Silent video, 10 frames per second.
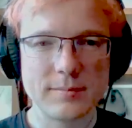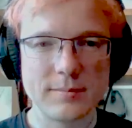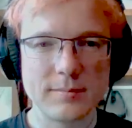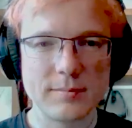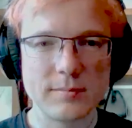
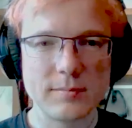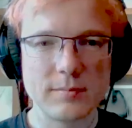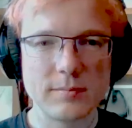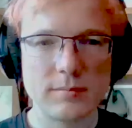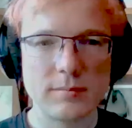
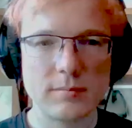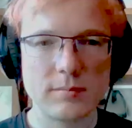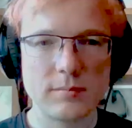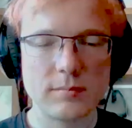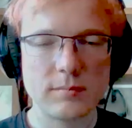
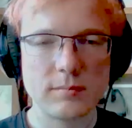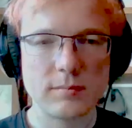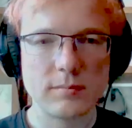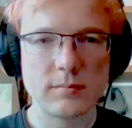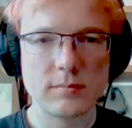
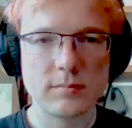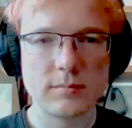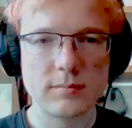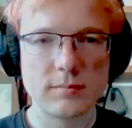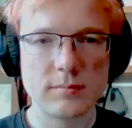
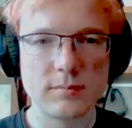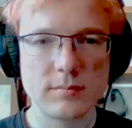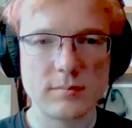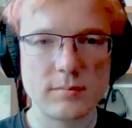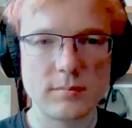
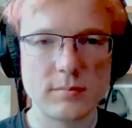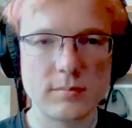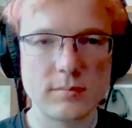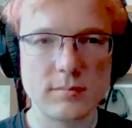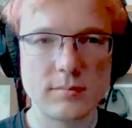
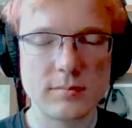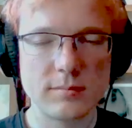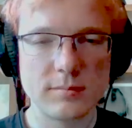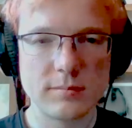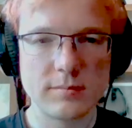
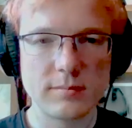[no speech]